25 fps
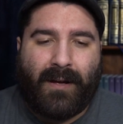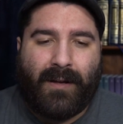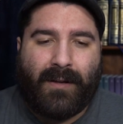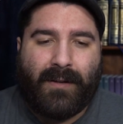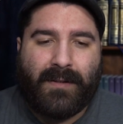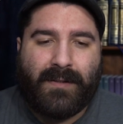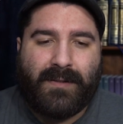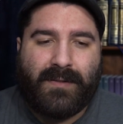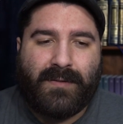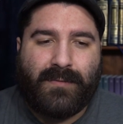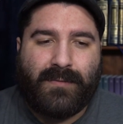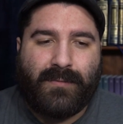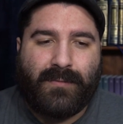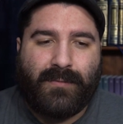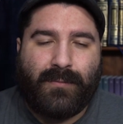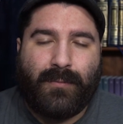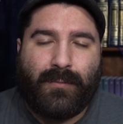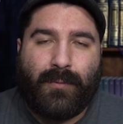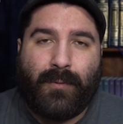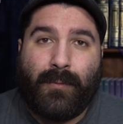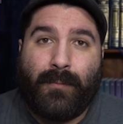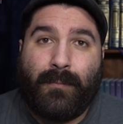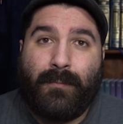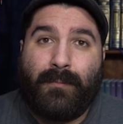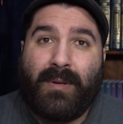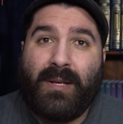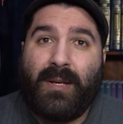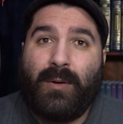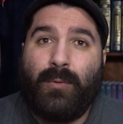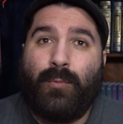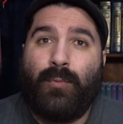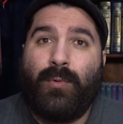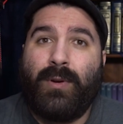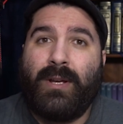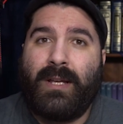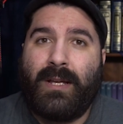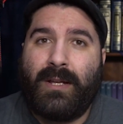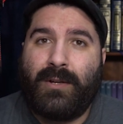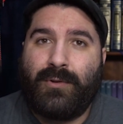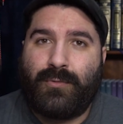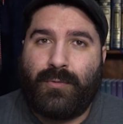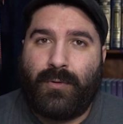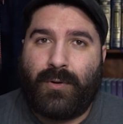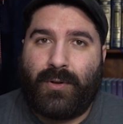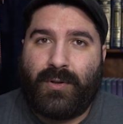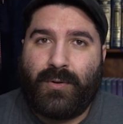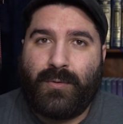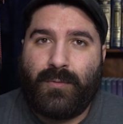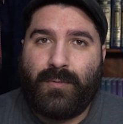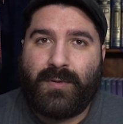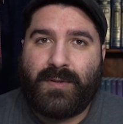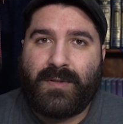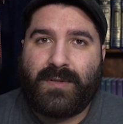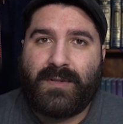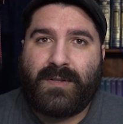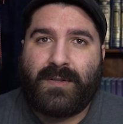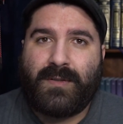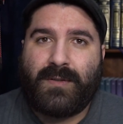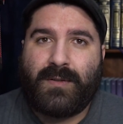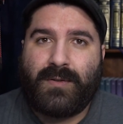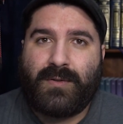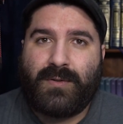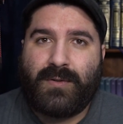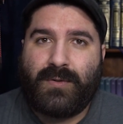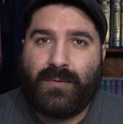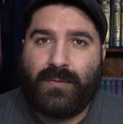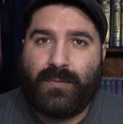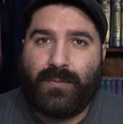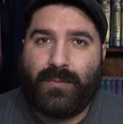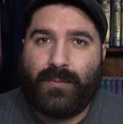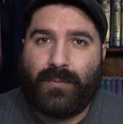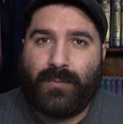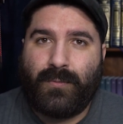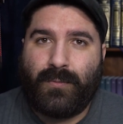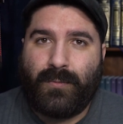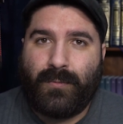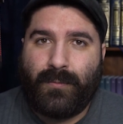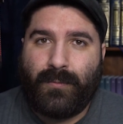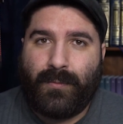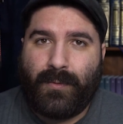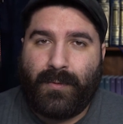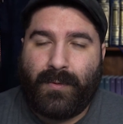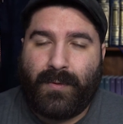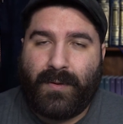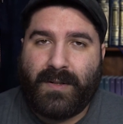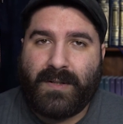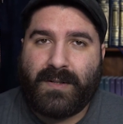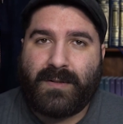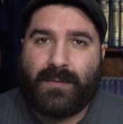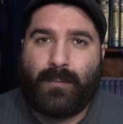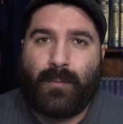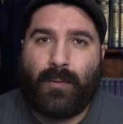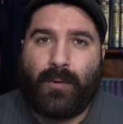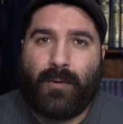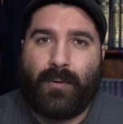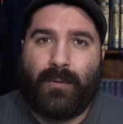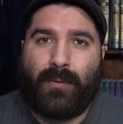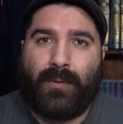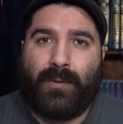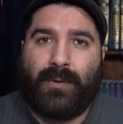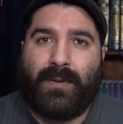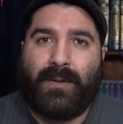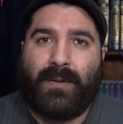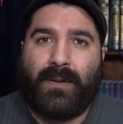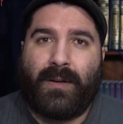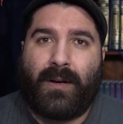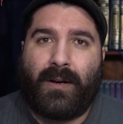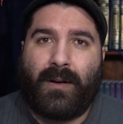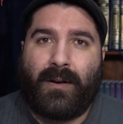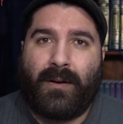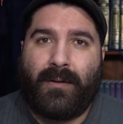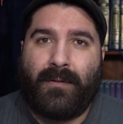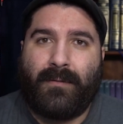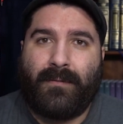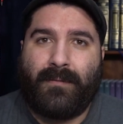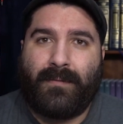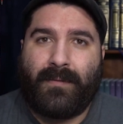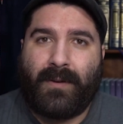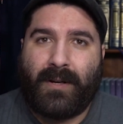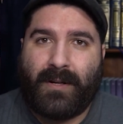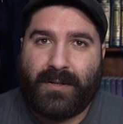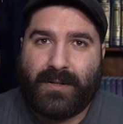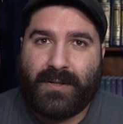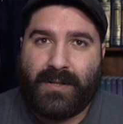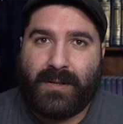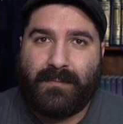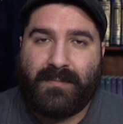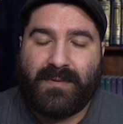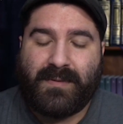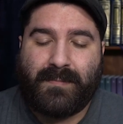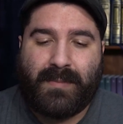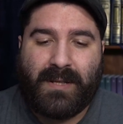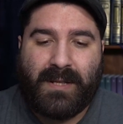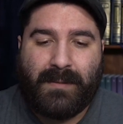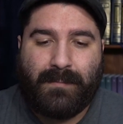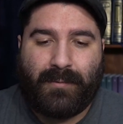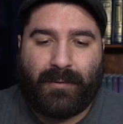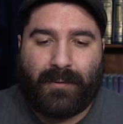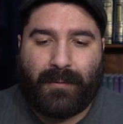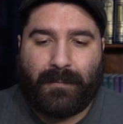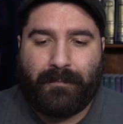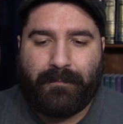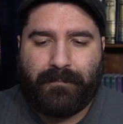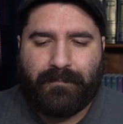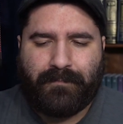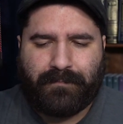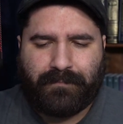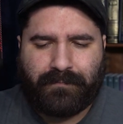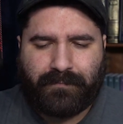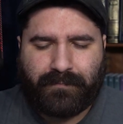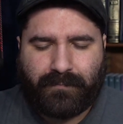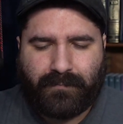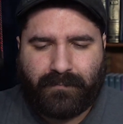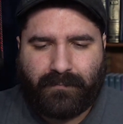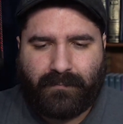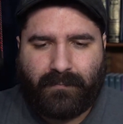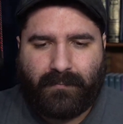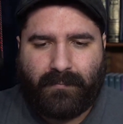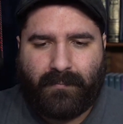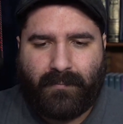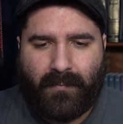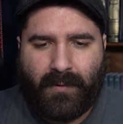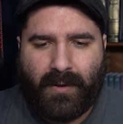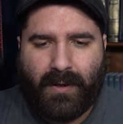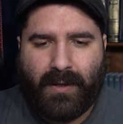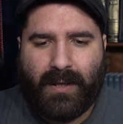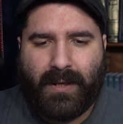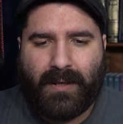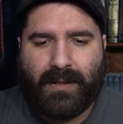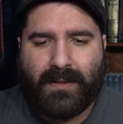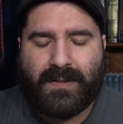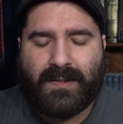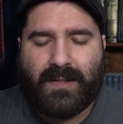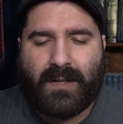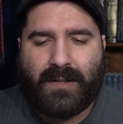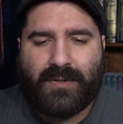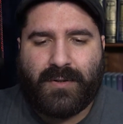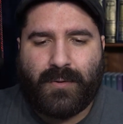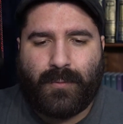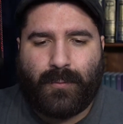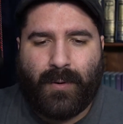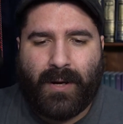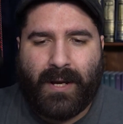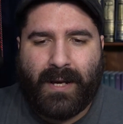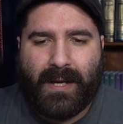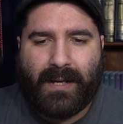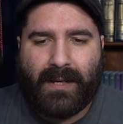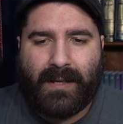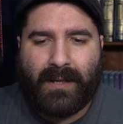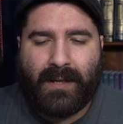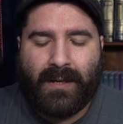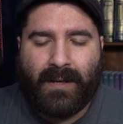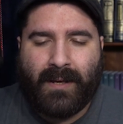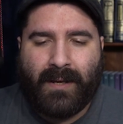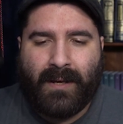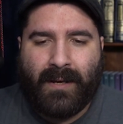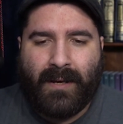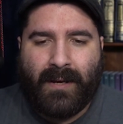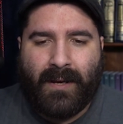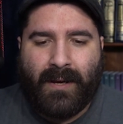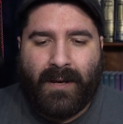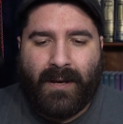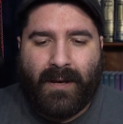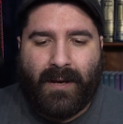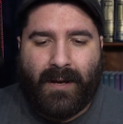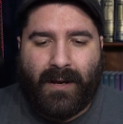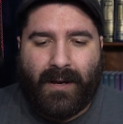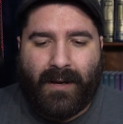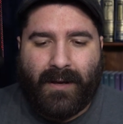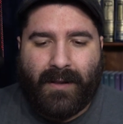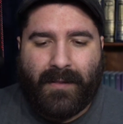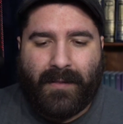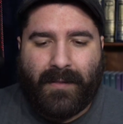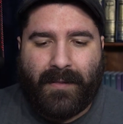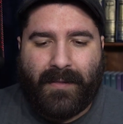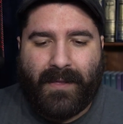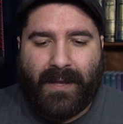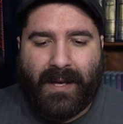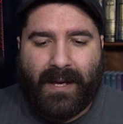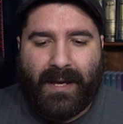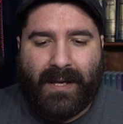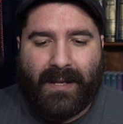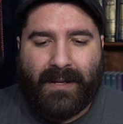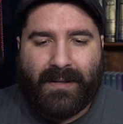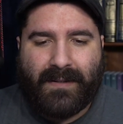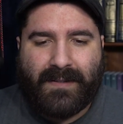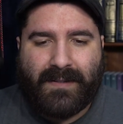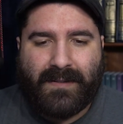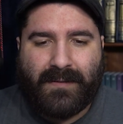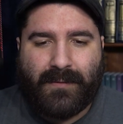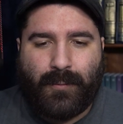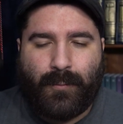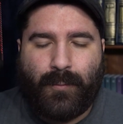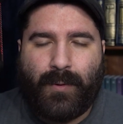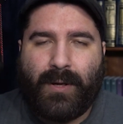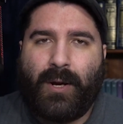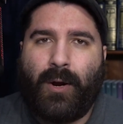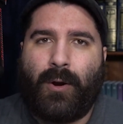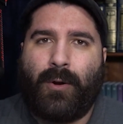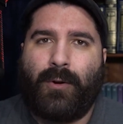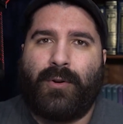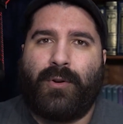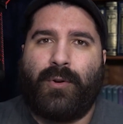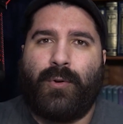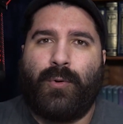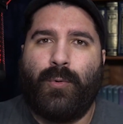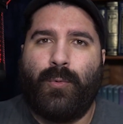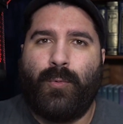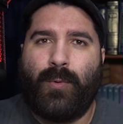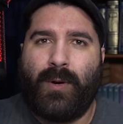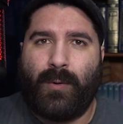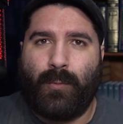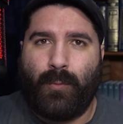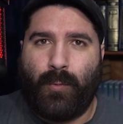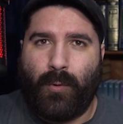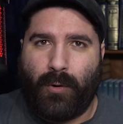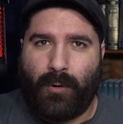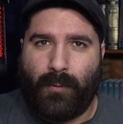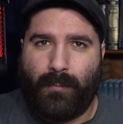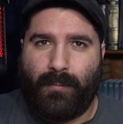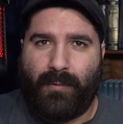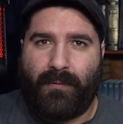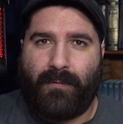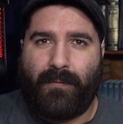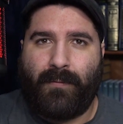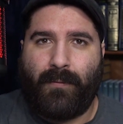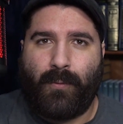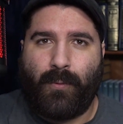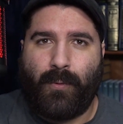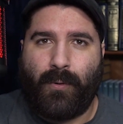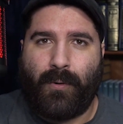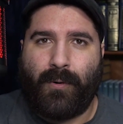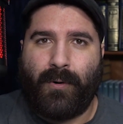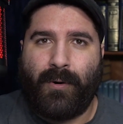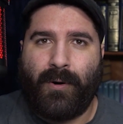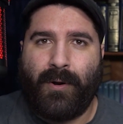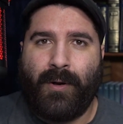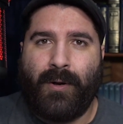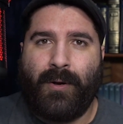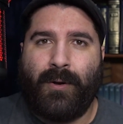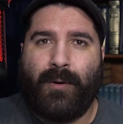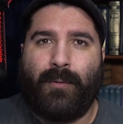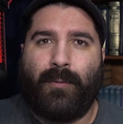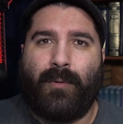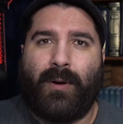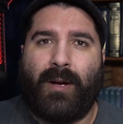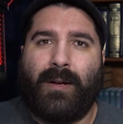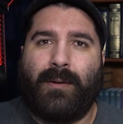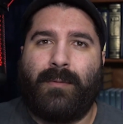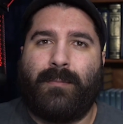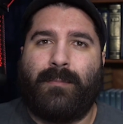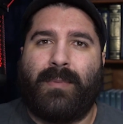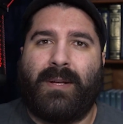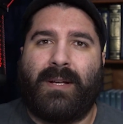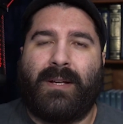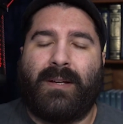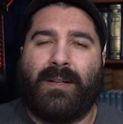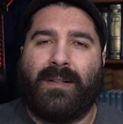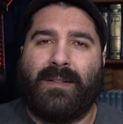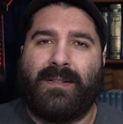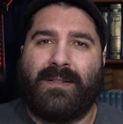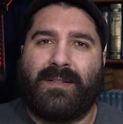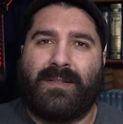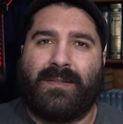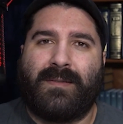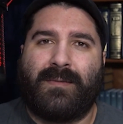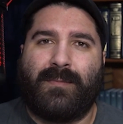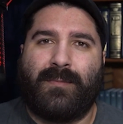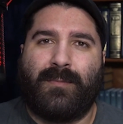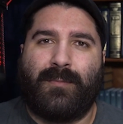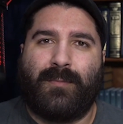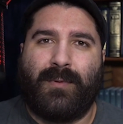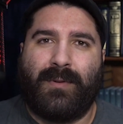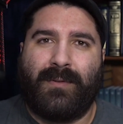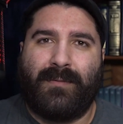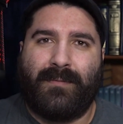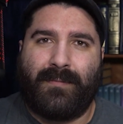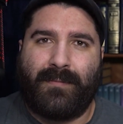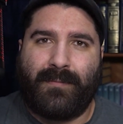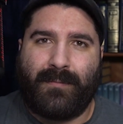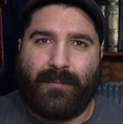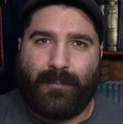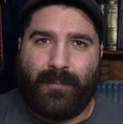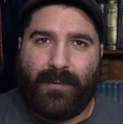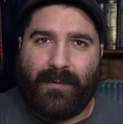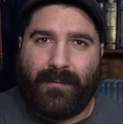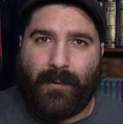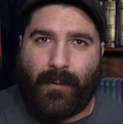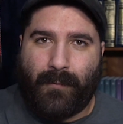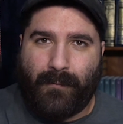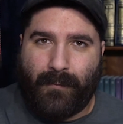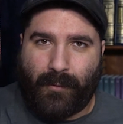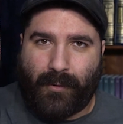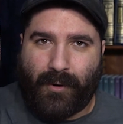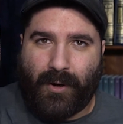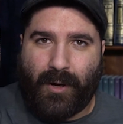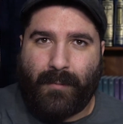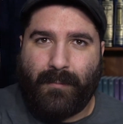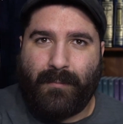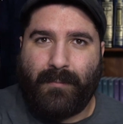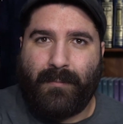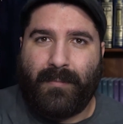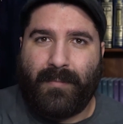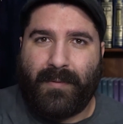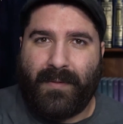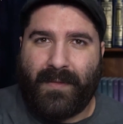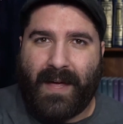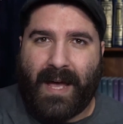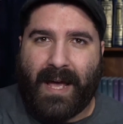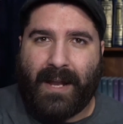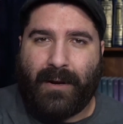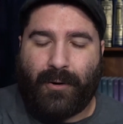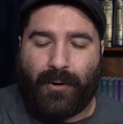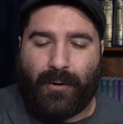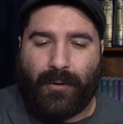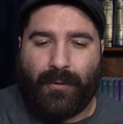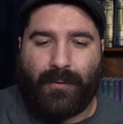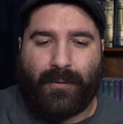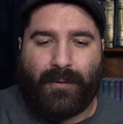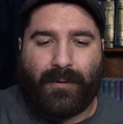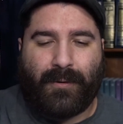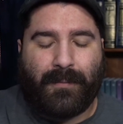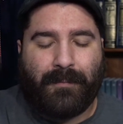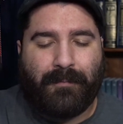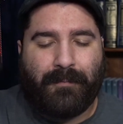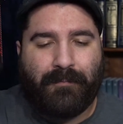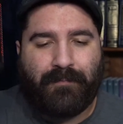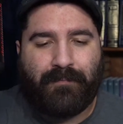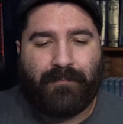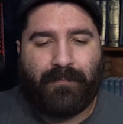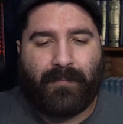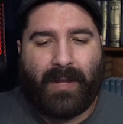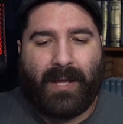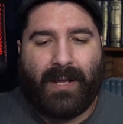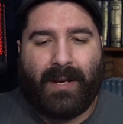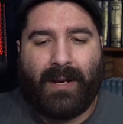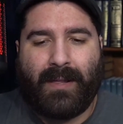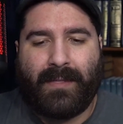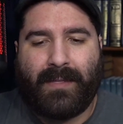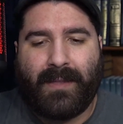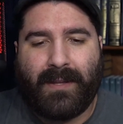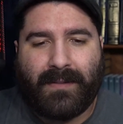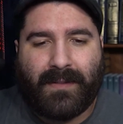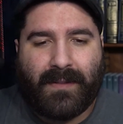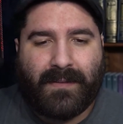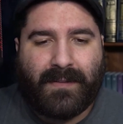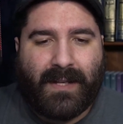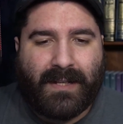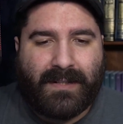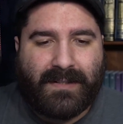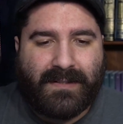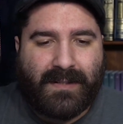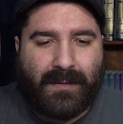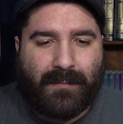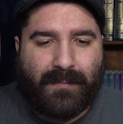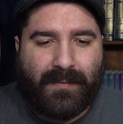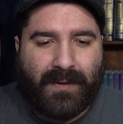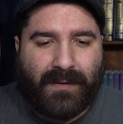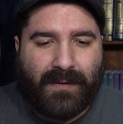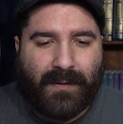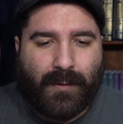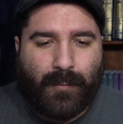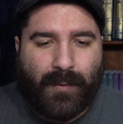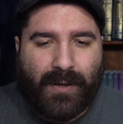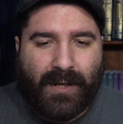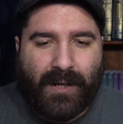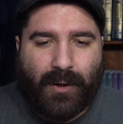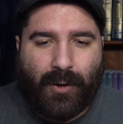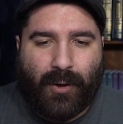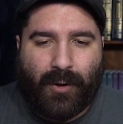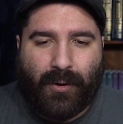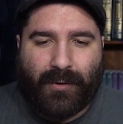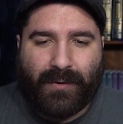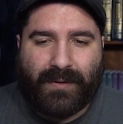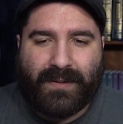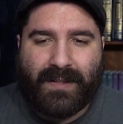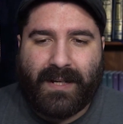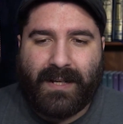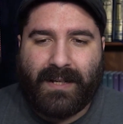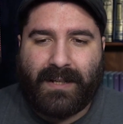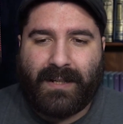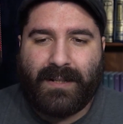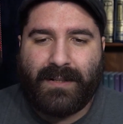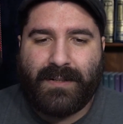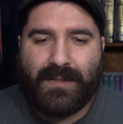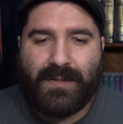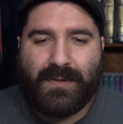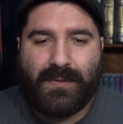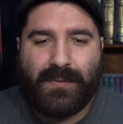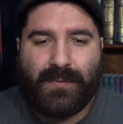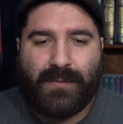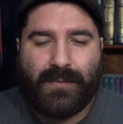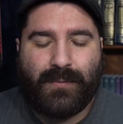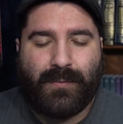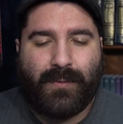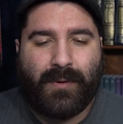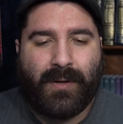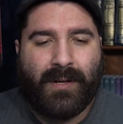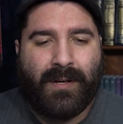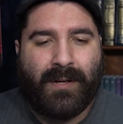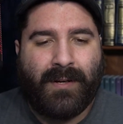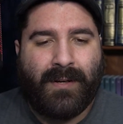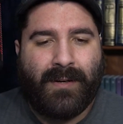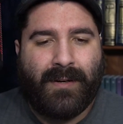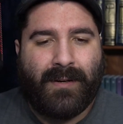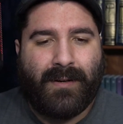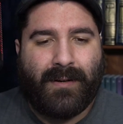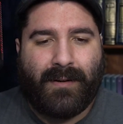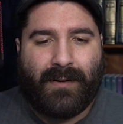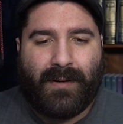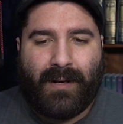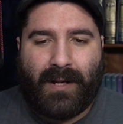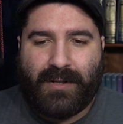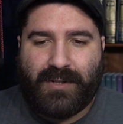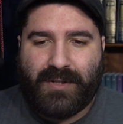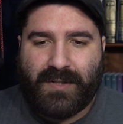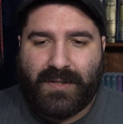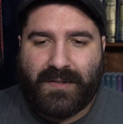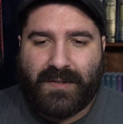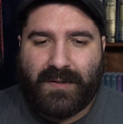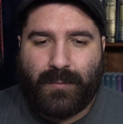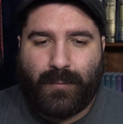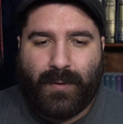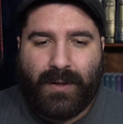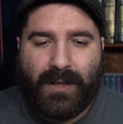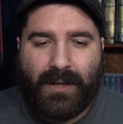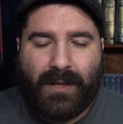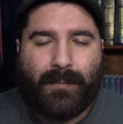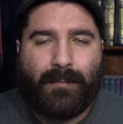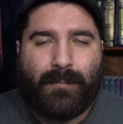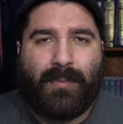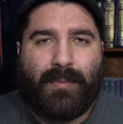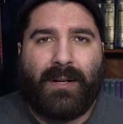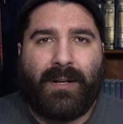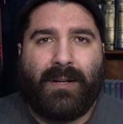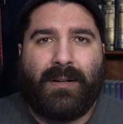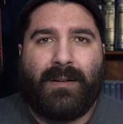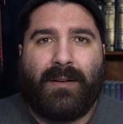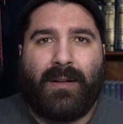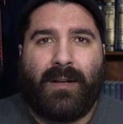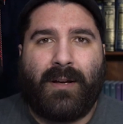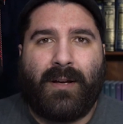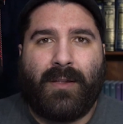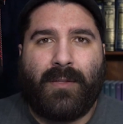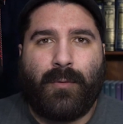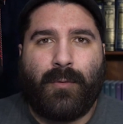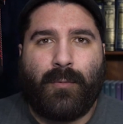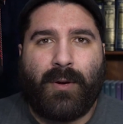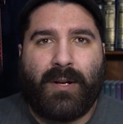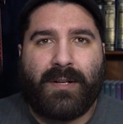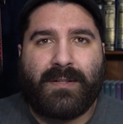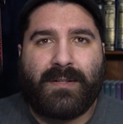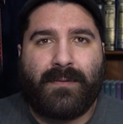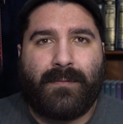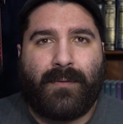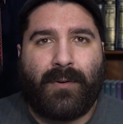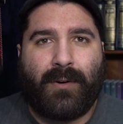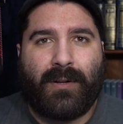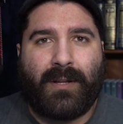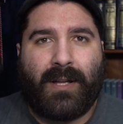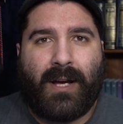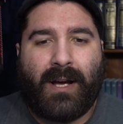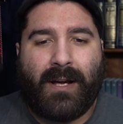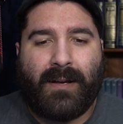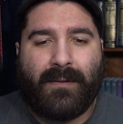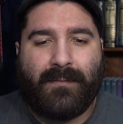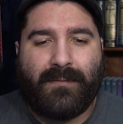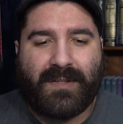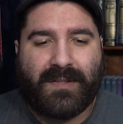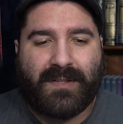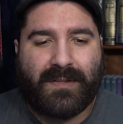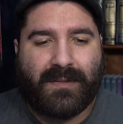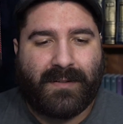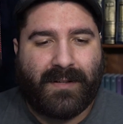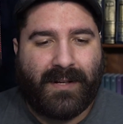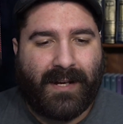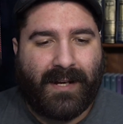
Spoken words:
to be reintroduced to this world of Hashem's people in such a way that we aren't who we were before, right? Because we've overcome that hurdle, and I think that that's something that we can all take into not just the week, but the rest of our lives.